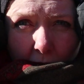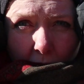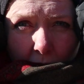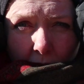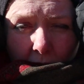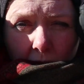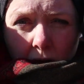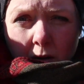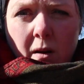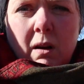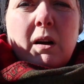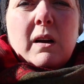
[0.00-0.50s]

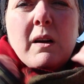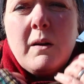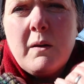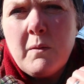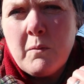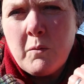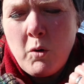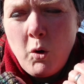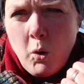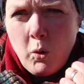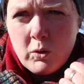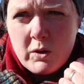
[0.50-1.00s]
Oh,
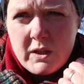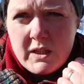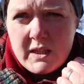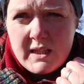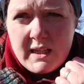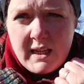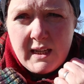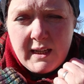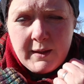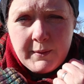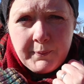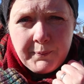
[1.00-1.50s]
I'm cold
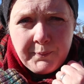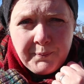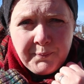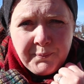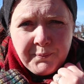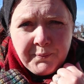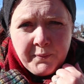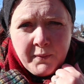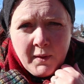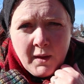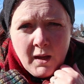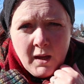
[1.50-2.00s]
today.
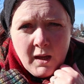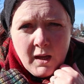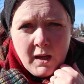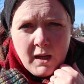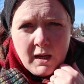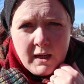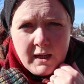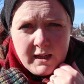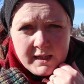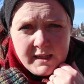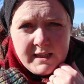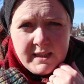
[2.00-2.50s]

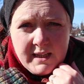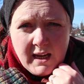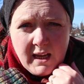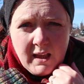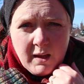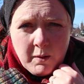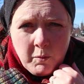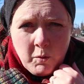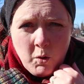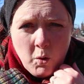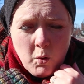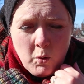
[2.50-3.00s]
Can you
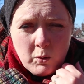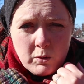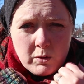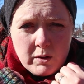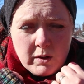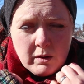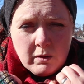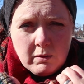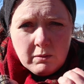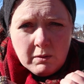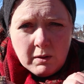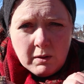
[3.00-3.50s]
tell I'm cold?